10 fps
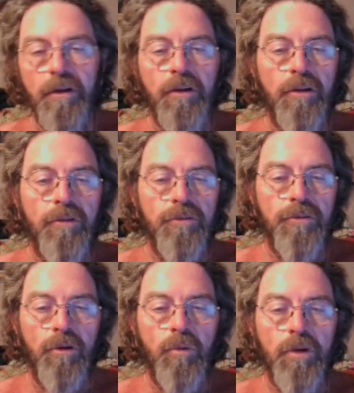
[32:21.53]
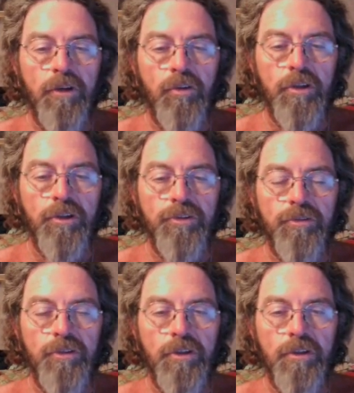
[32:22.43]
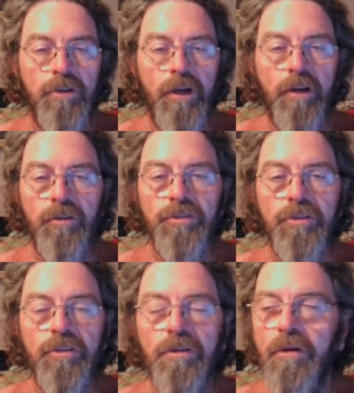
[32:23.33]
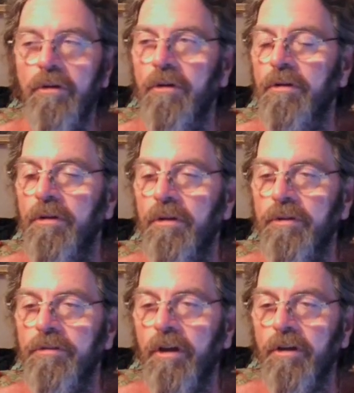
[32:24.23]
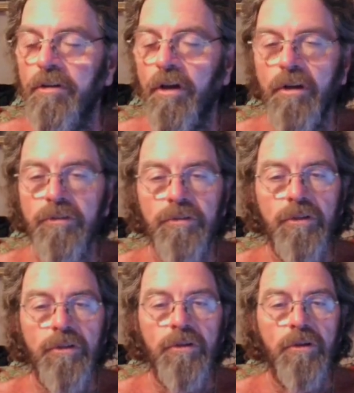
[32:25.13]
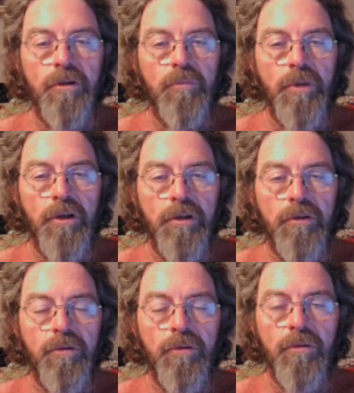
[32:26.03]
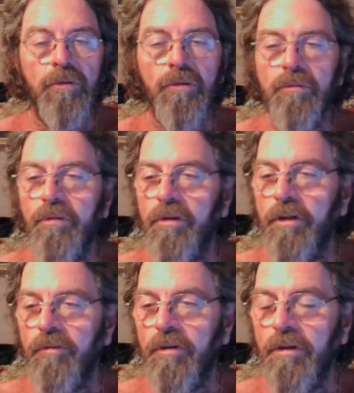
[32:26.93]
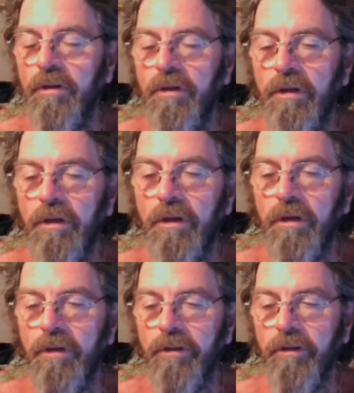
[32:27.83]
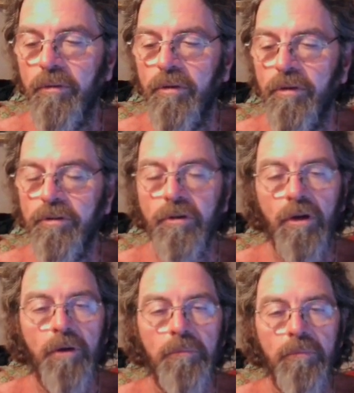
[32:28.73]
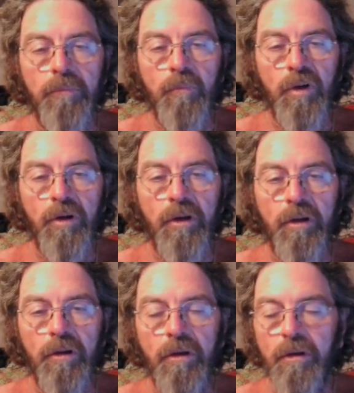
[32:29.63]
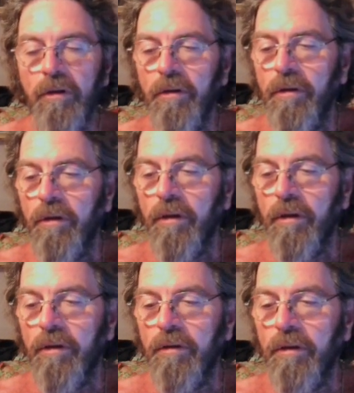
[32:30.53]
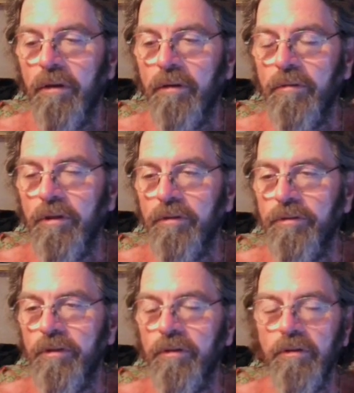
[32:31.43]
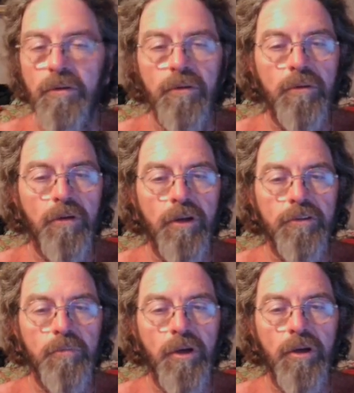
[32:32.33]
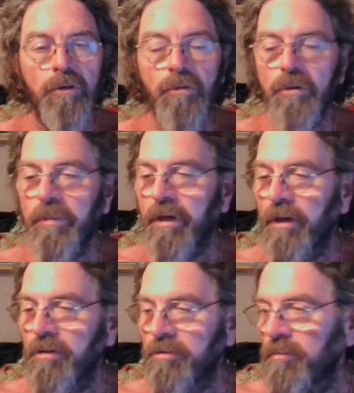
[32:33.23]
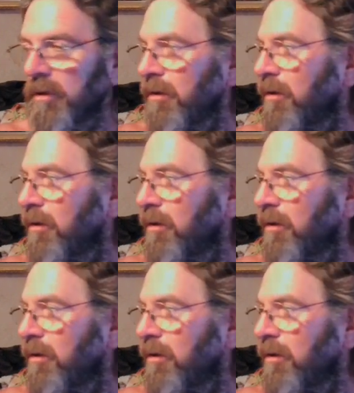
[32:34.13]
And so whatever it is you need, housing, psychiatric, medical, whatever, they'll hook you up, all right? And they'll send a nice man with a badge